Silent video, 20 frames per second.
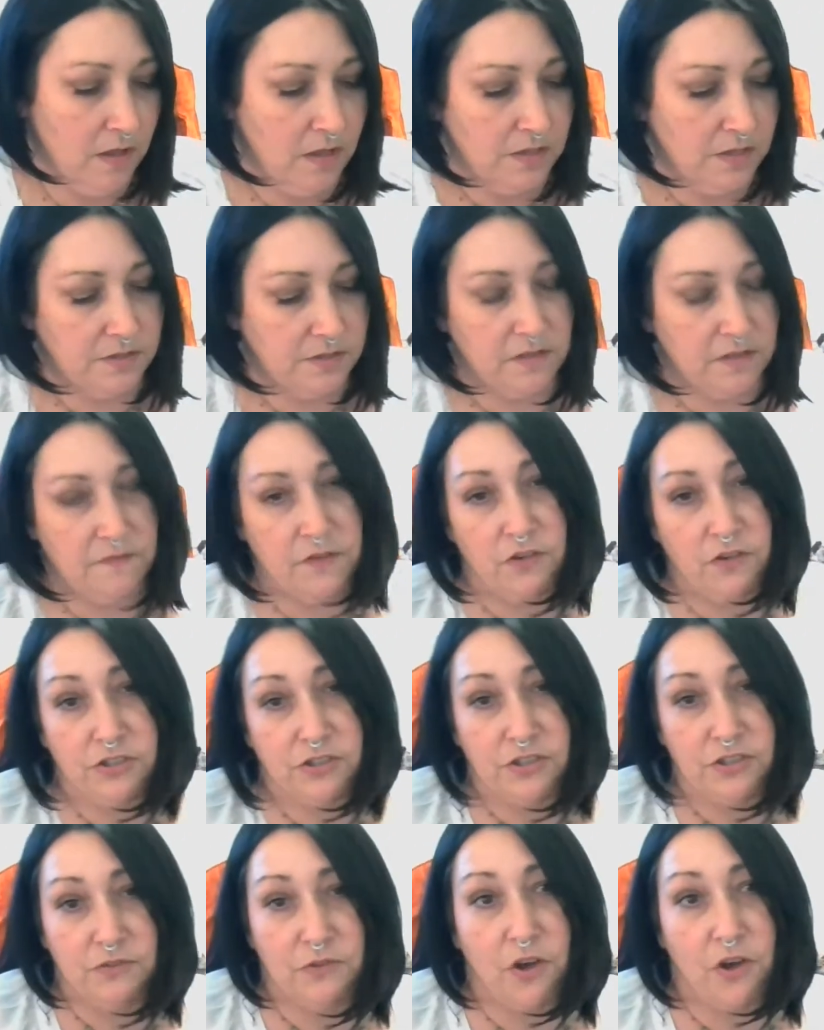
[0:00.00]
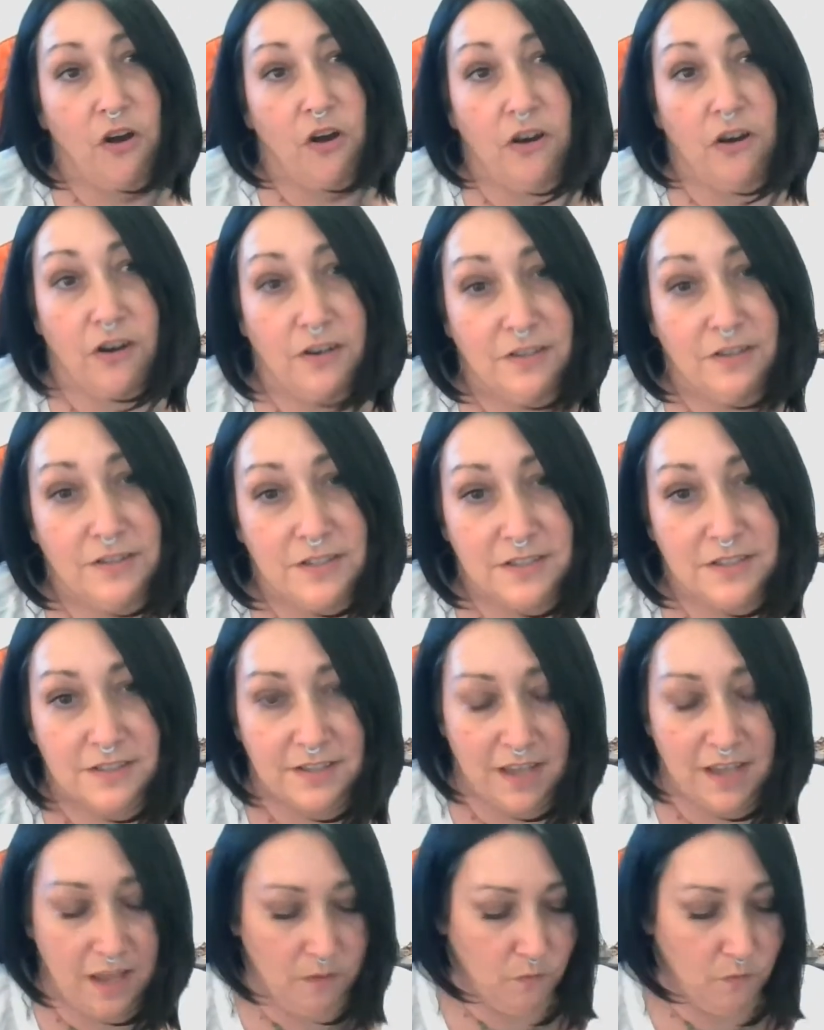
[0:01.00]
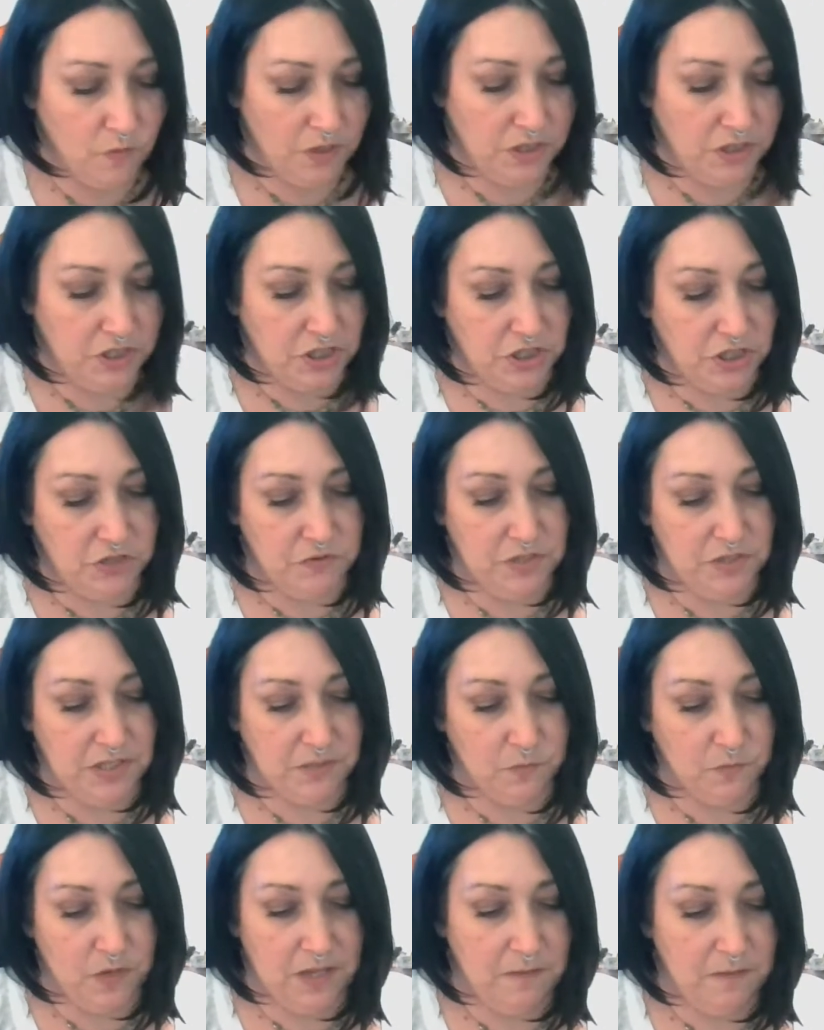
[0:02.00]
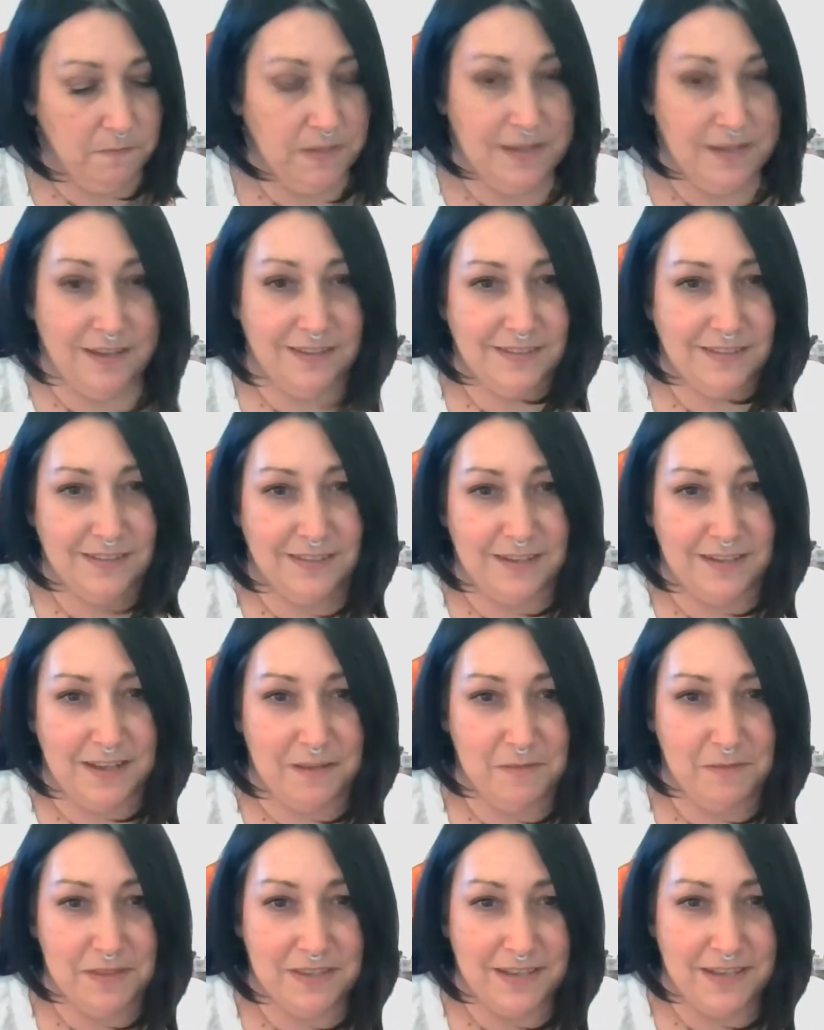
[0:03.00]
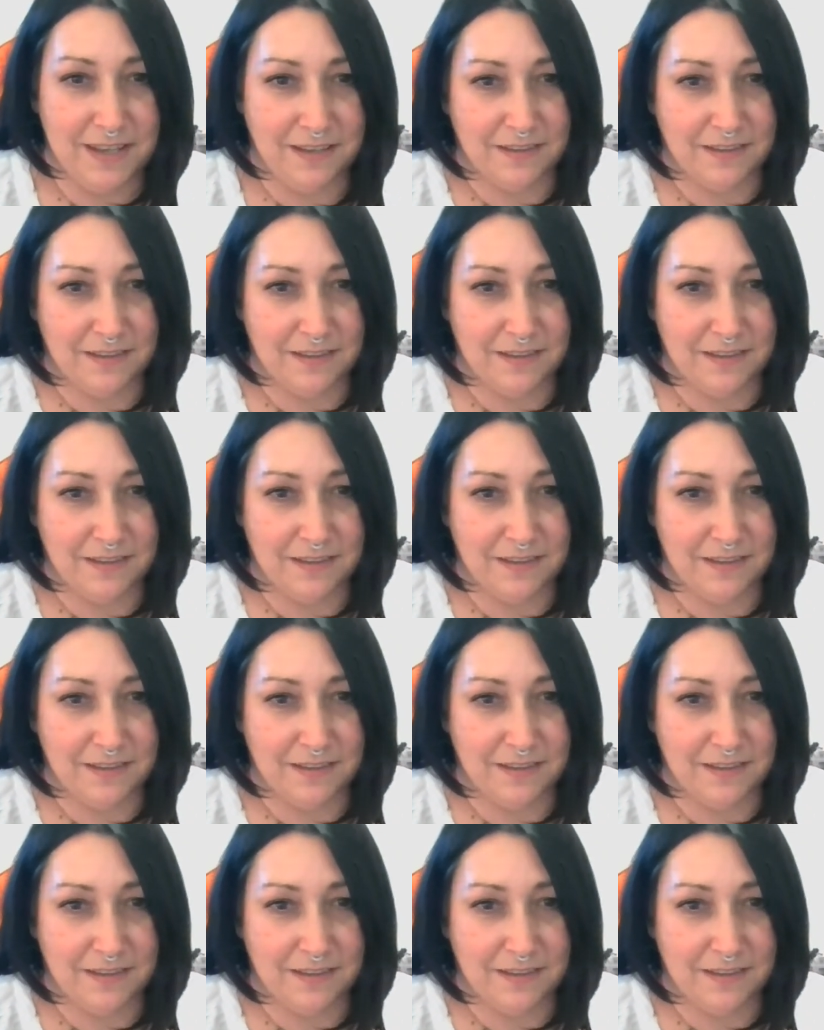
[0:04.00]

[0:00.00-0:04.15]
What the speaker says: So the first 2 cards I wanted to do this way because of the name of the deck.